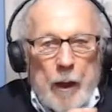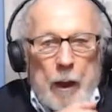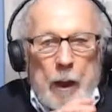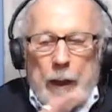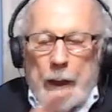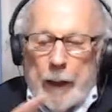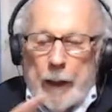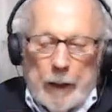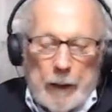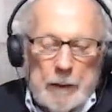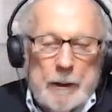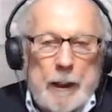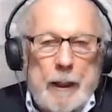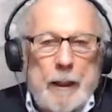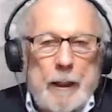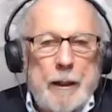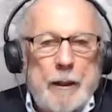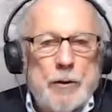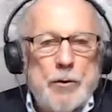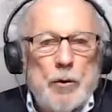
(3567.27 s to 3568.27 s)
And I can tell
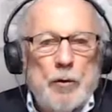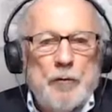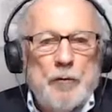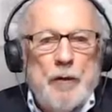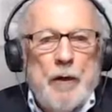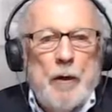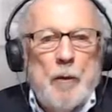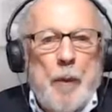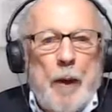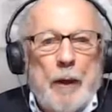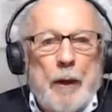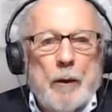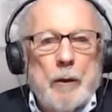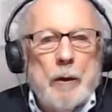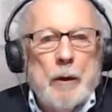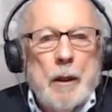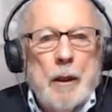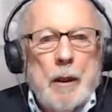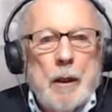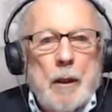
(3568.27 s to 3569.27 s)
you this, you'll feel
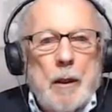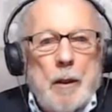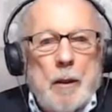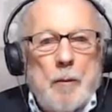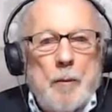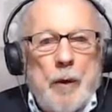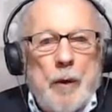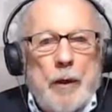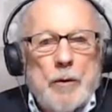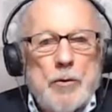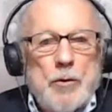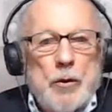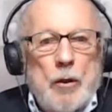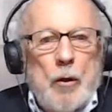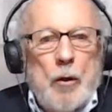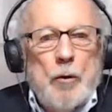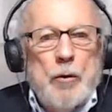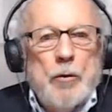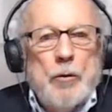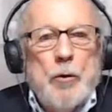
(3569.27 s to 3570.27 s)
better because you
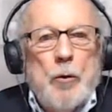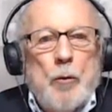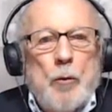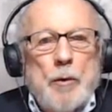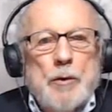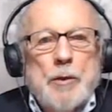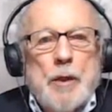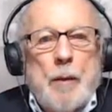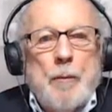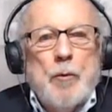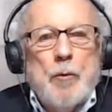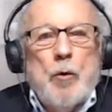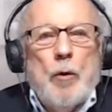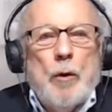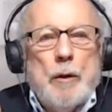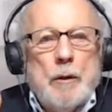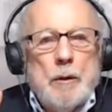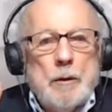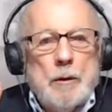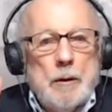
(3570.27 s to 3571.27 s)
know you're doing some
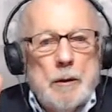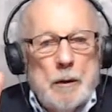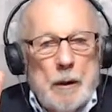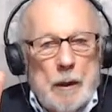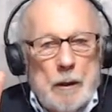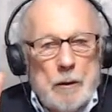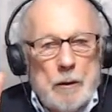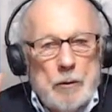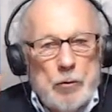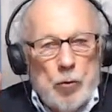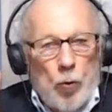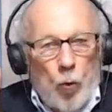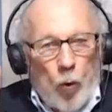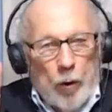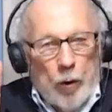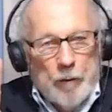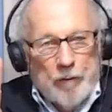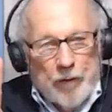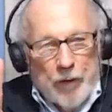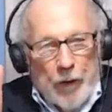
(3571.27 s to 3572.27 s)
good
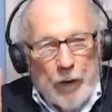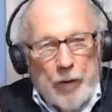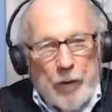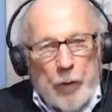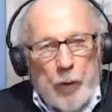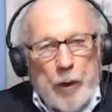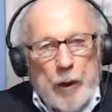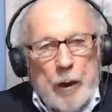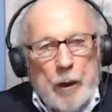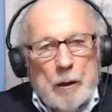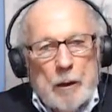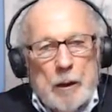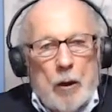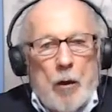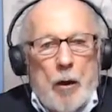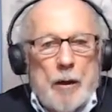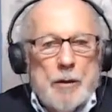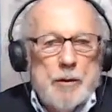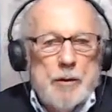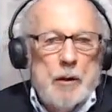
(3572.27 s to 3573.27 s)
toward furthering the
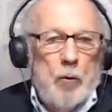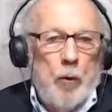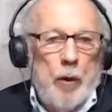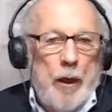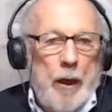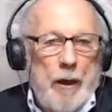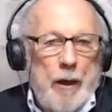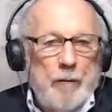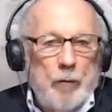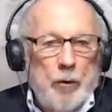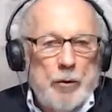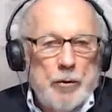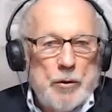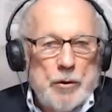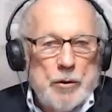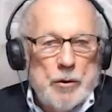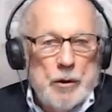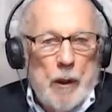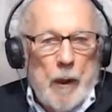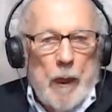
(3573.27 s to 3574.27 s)
cause that we have, which
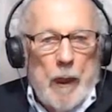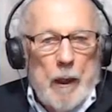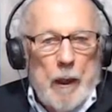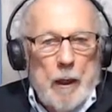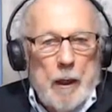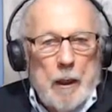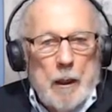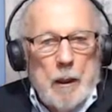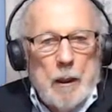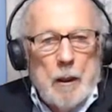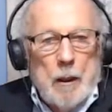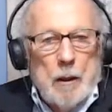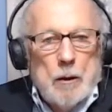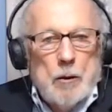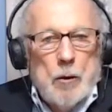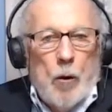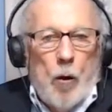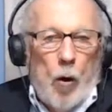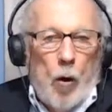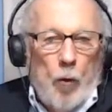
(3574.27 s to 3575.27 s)
is
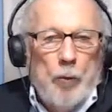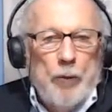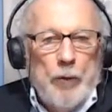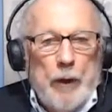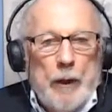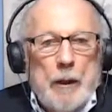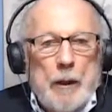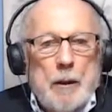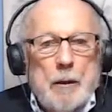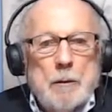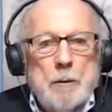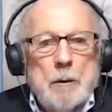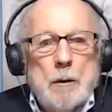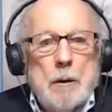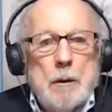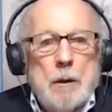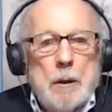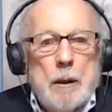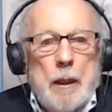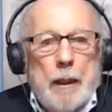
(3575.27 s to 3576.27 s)
to hopefully
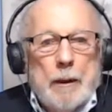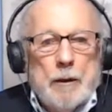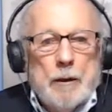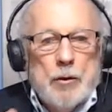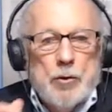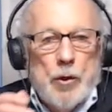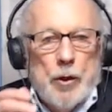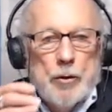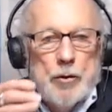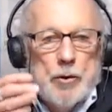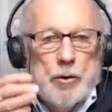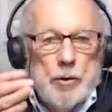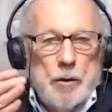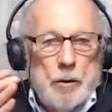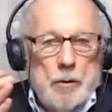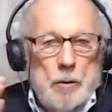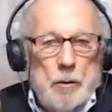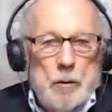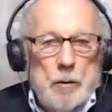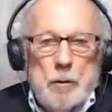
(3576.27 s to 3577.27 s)
get the
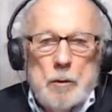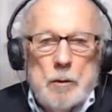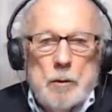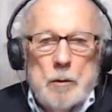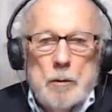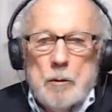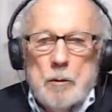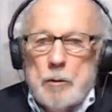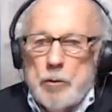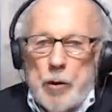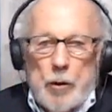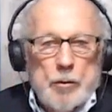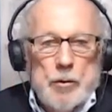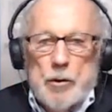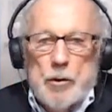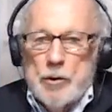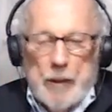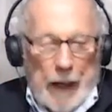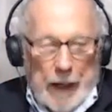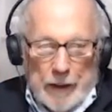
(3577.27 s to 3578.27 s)

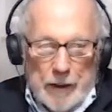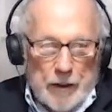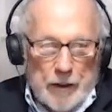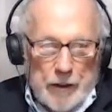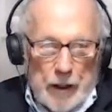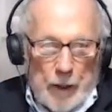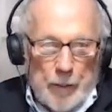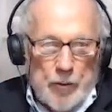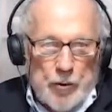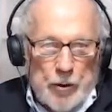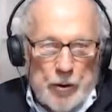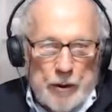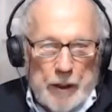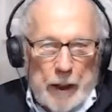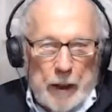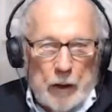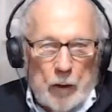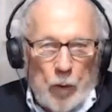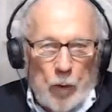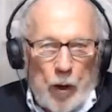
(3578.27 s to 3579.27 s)
church's tax exemption
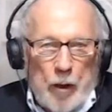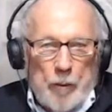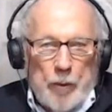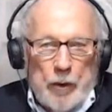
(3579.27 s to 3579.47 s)
taken away.